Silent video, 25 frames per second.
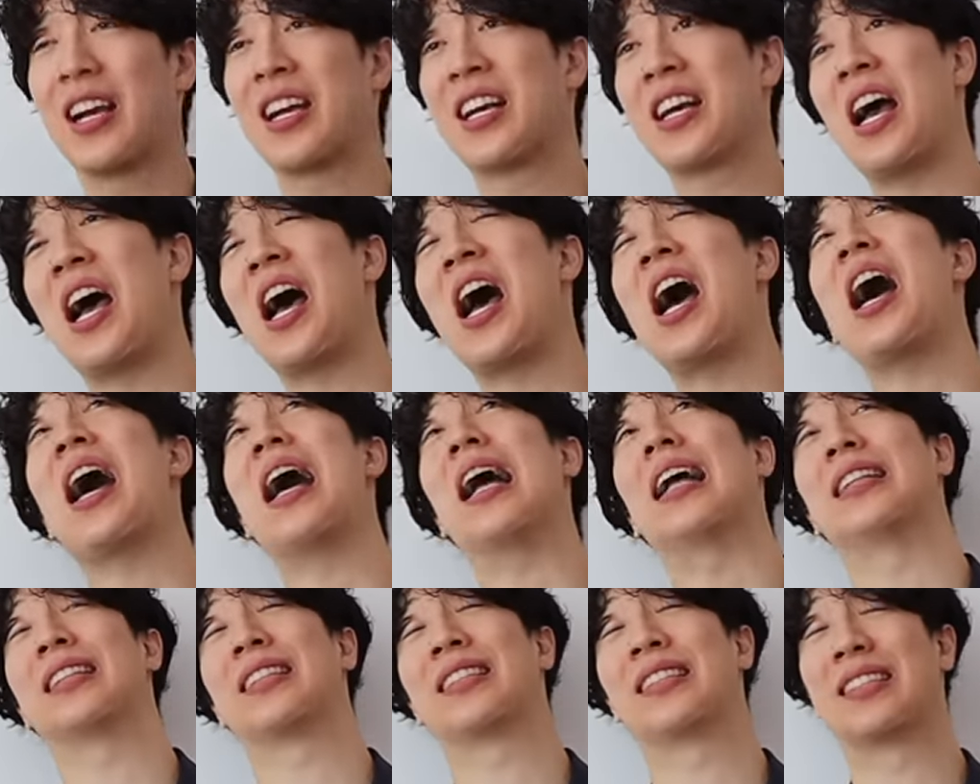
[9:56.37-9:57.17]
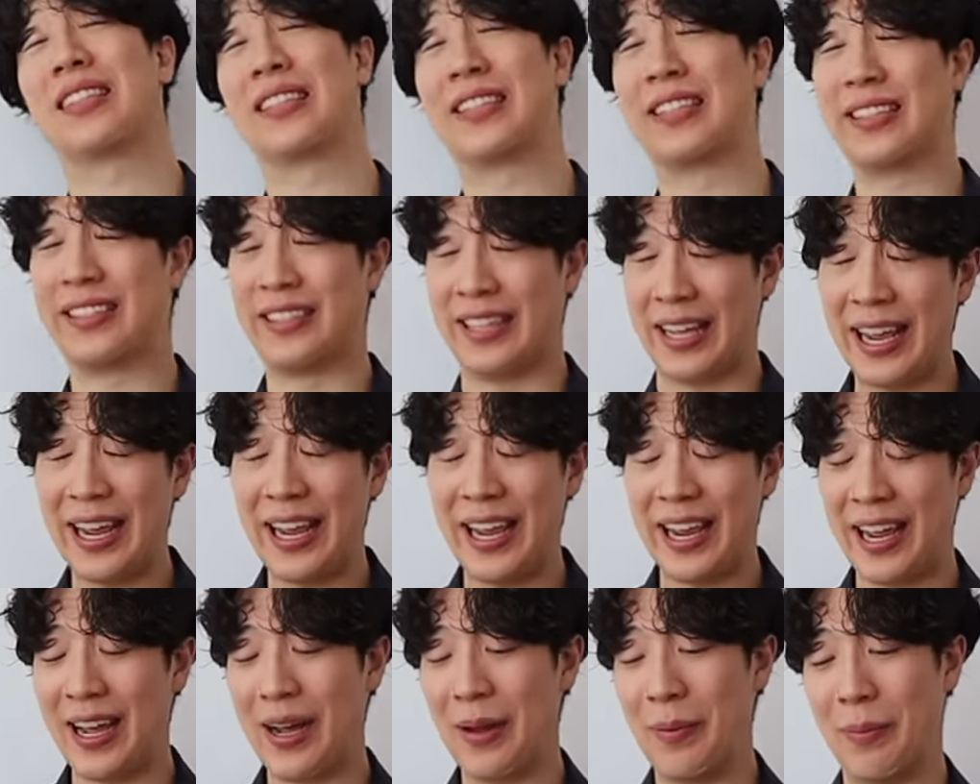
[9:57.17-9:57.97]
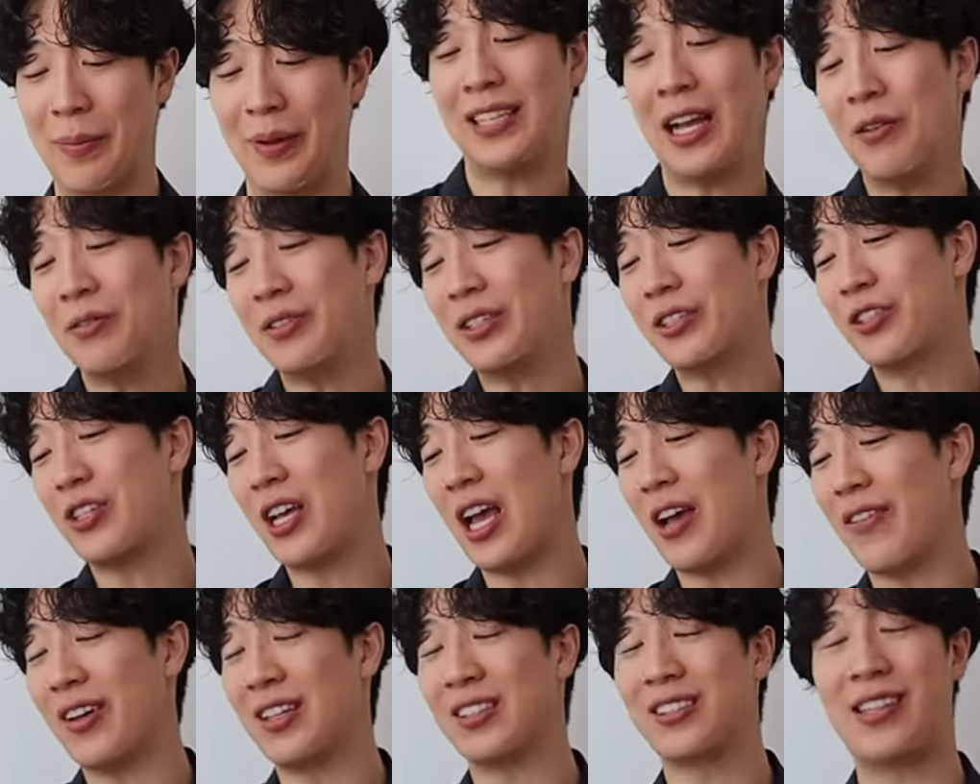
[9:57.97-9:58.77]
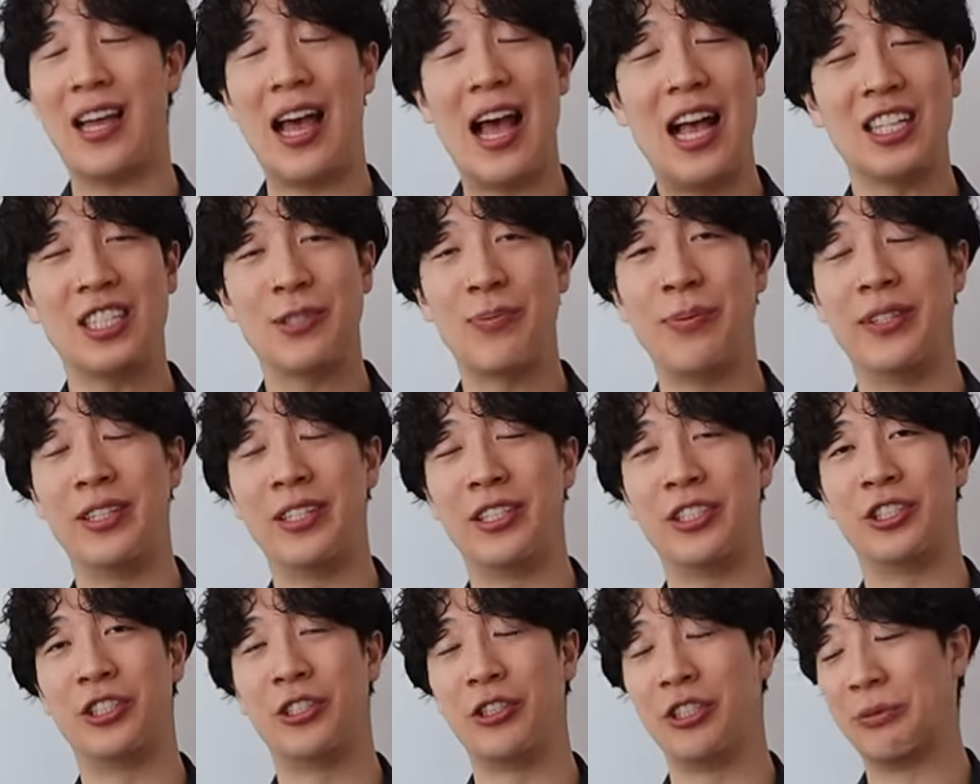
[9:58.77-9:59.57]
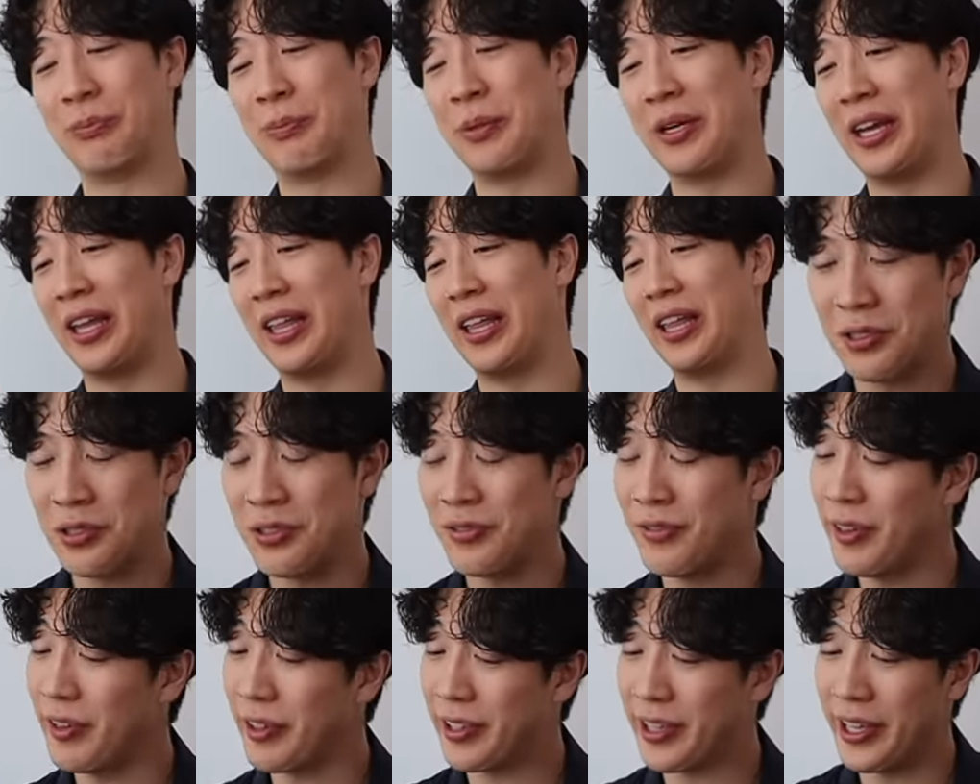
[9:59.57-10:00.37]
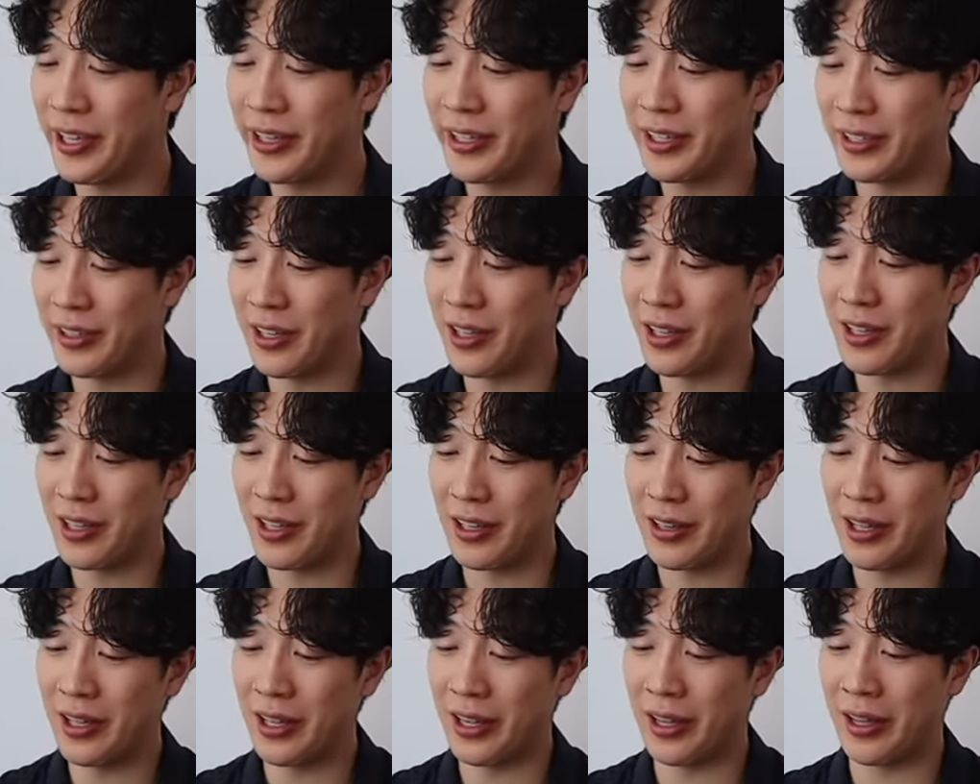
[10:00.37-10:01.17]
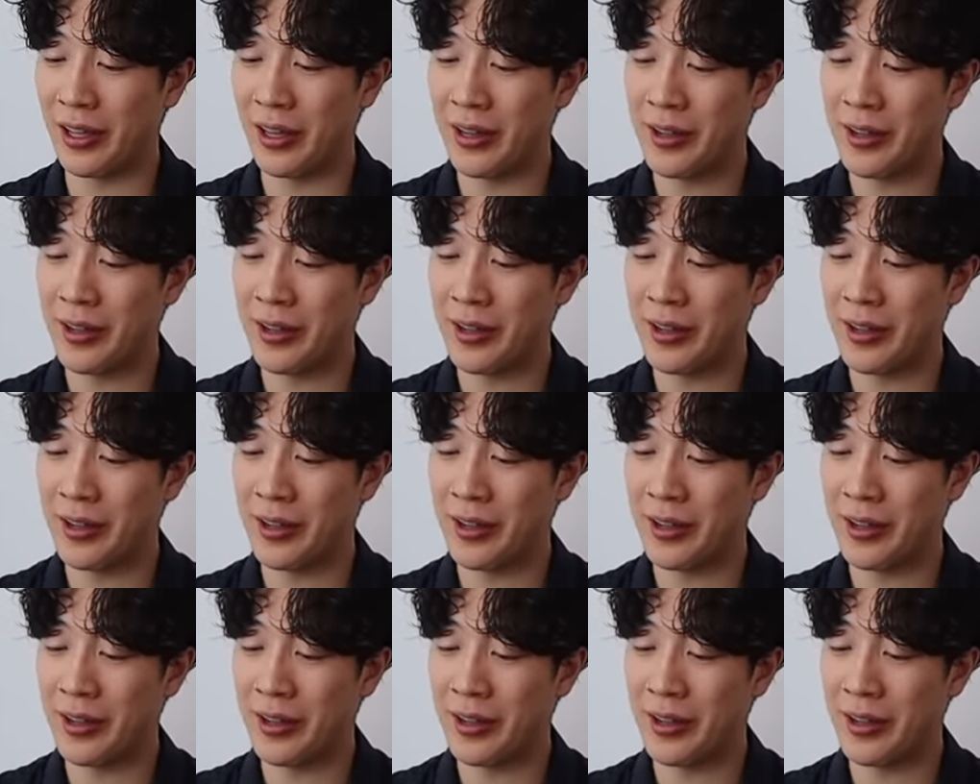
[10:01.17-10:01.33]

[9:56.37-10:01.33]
God Damn! Sounds like you have attachment issues, but this is very kinky, not gonna lie.